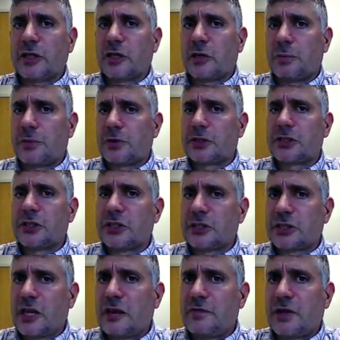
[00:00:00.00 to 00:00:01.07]
that a person is
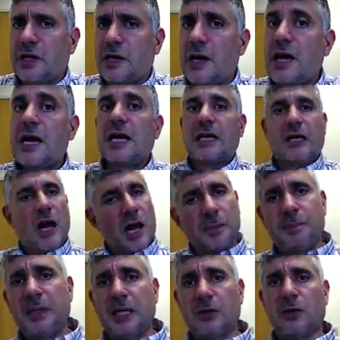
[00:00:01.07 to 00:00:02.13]
giving, not
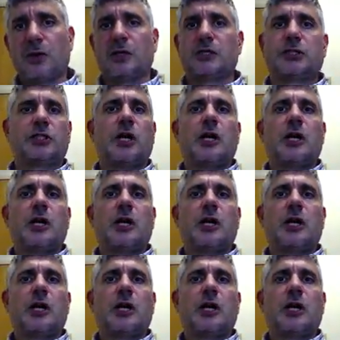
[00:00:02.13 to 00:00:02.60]
because